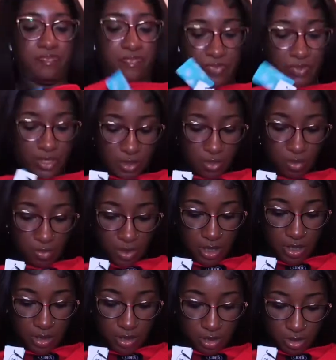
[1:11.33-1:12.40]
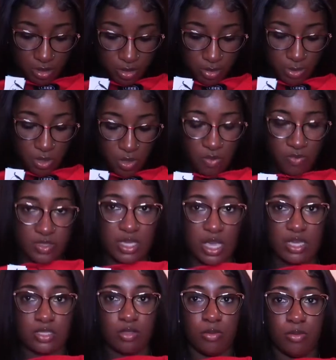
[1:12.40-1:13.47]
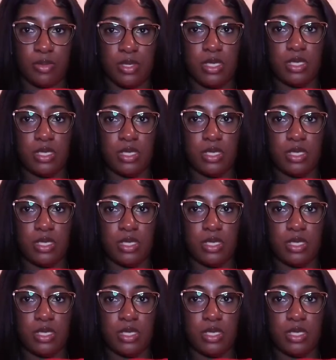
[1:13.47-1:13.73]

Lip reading: It's gonna be a little bit oversized on me,